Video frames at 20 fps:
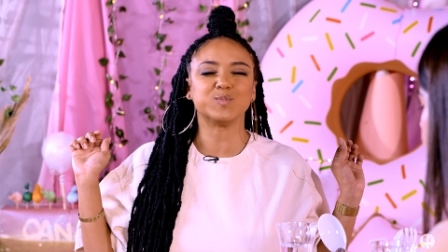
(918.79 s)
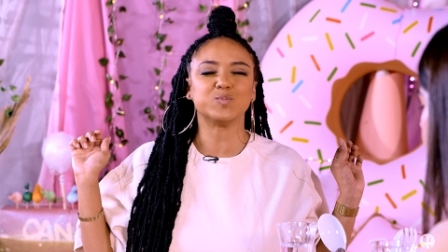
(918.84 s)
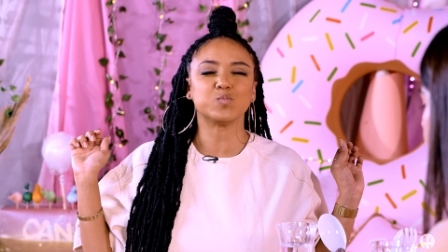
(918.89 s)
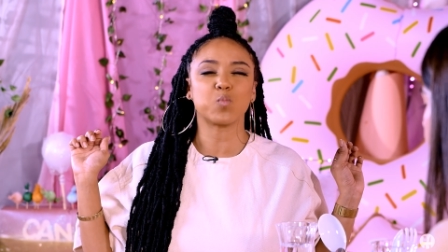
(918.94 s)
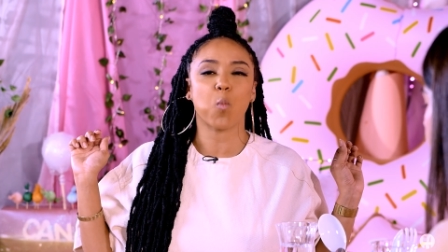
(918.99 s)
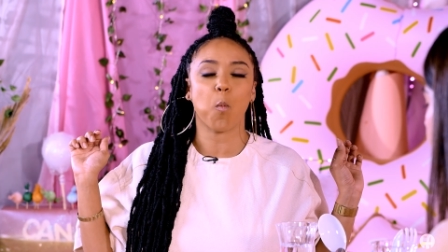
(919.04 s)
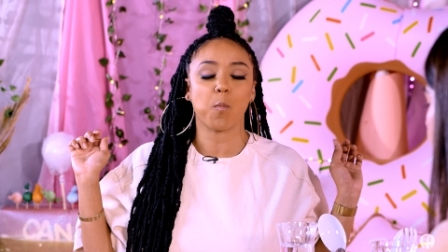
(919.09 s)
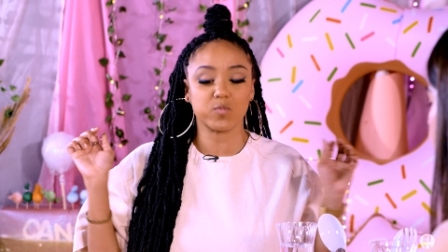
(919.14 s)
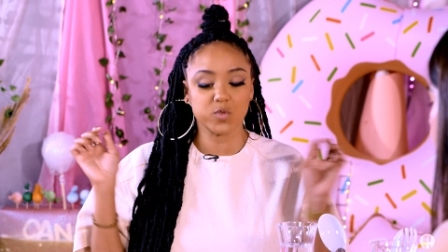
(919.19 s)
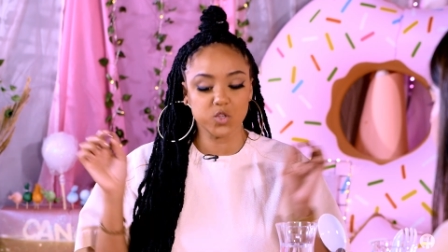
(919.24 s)
Yeah, I
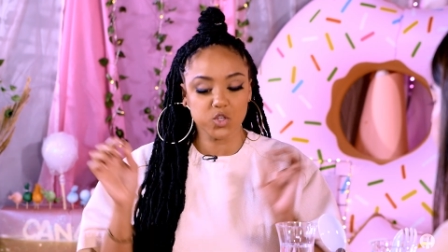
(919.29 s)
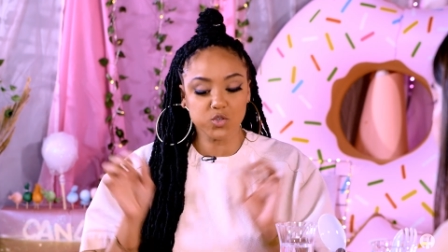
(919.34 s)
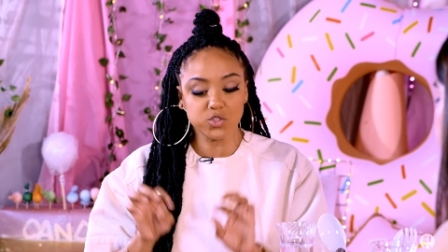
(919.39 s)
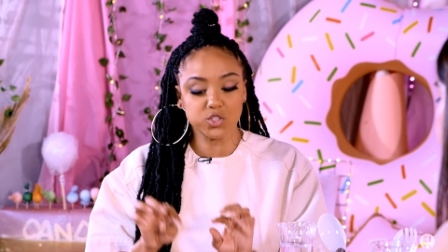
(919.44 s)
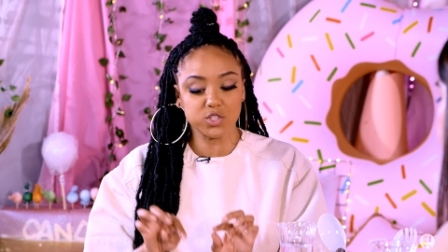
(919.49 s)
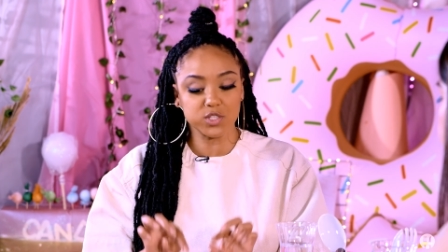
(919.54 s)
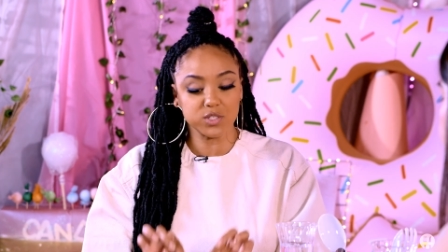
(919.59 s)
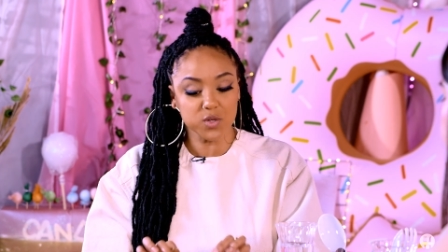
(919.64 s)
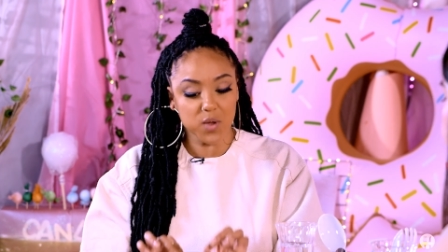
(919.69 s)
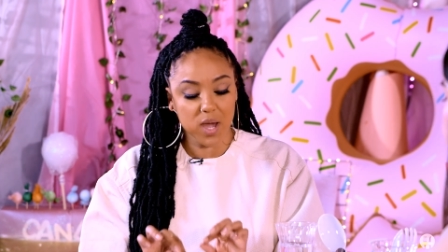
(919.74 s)
have one. So do
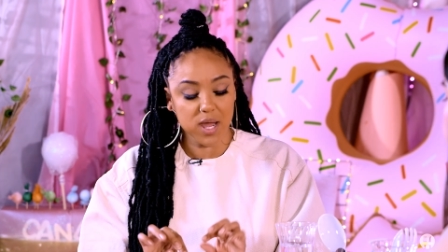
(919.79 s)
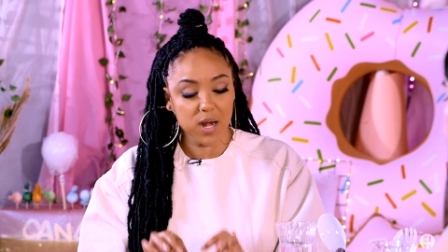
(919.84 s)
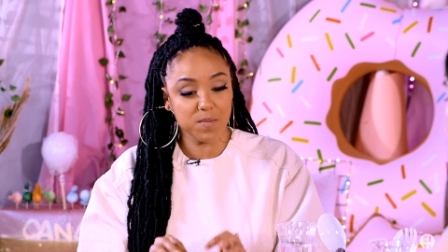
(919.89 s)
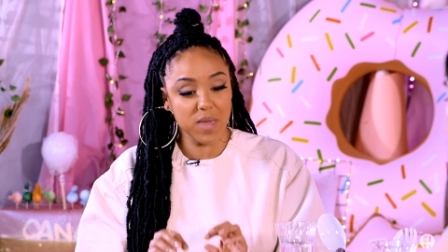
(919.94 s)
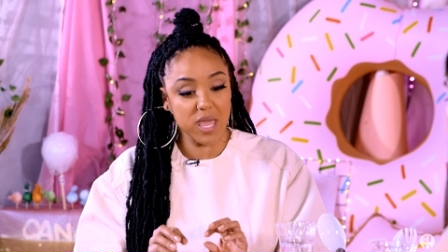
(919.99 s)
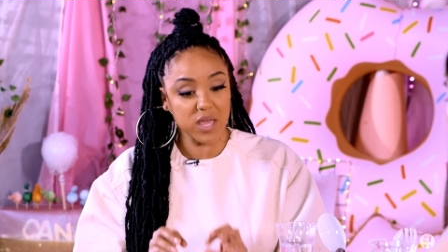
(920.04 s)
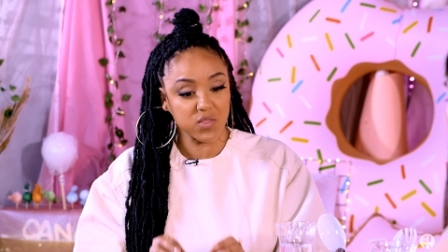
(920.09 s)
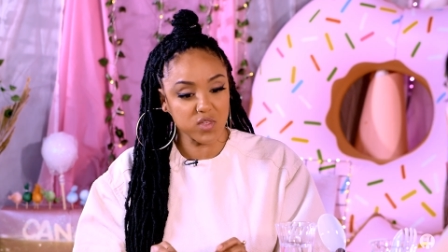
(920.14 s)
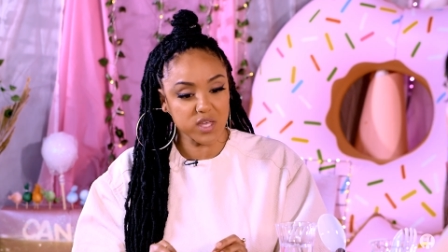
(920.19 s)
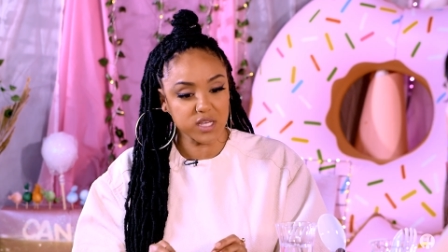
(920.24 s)
you know how to
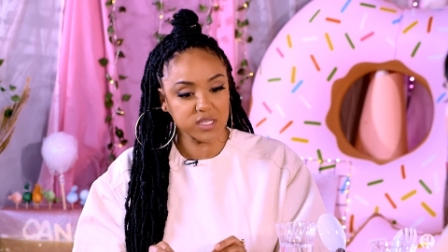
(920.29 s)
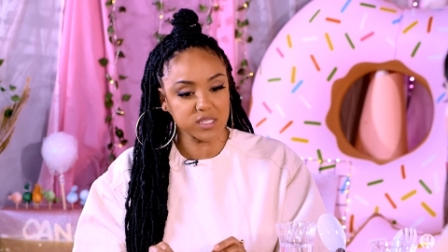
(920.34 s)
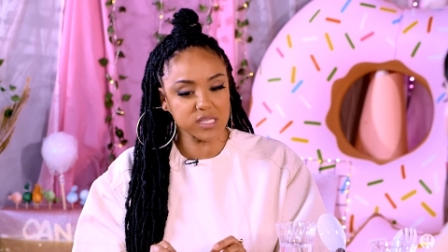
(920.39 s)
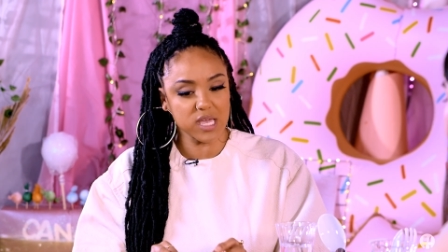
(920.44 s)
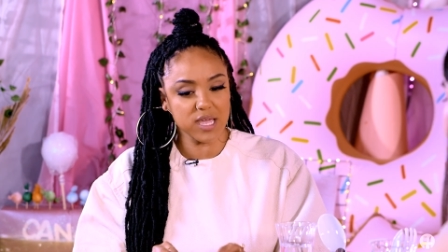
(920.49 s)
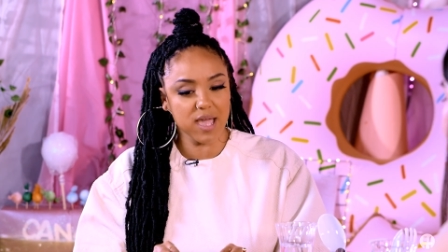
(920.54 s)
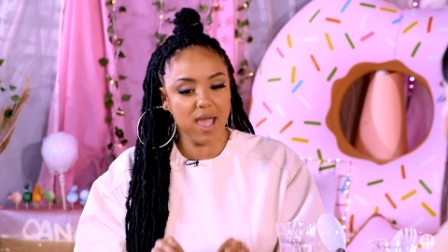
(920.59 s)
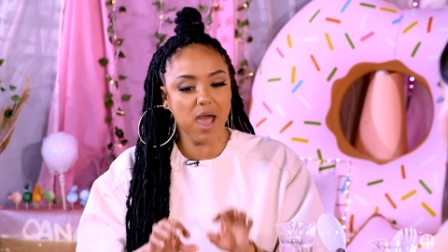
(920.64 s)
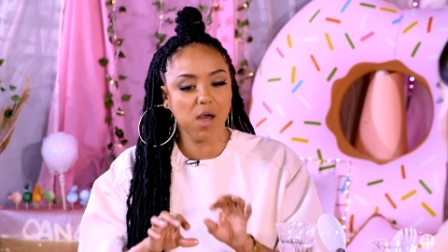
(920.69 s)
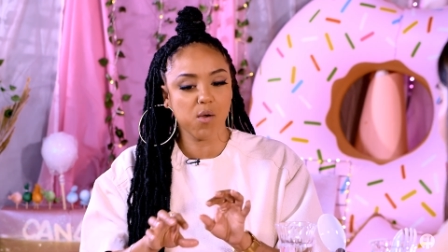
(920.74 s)
make these? Like
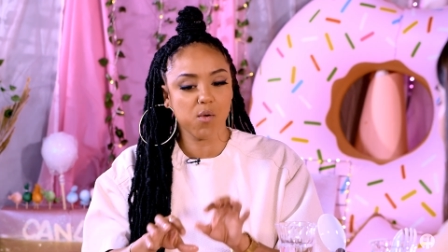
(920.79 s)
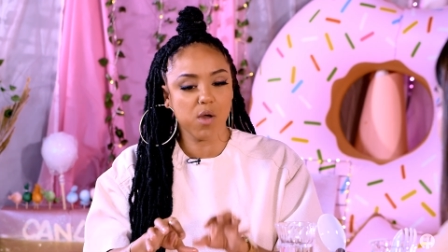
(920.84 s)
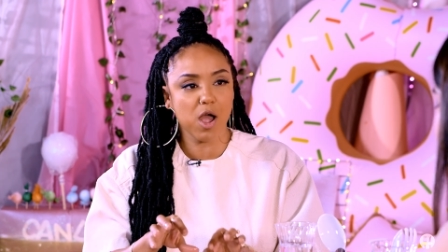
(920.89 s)
how no.